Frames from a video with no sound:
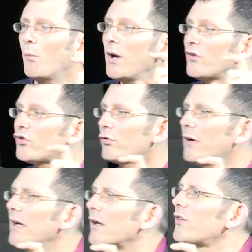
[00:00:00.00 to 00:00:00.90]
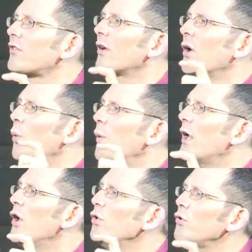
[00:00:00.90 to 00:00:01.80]
And when it shrinks,
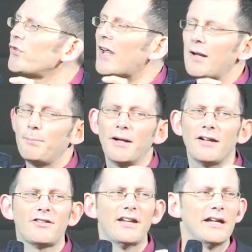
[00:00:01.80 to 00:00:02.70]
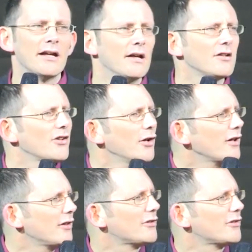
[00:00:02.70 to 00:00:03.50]
we lose that ability to,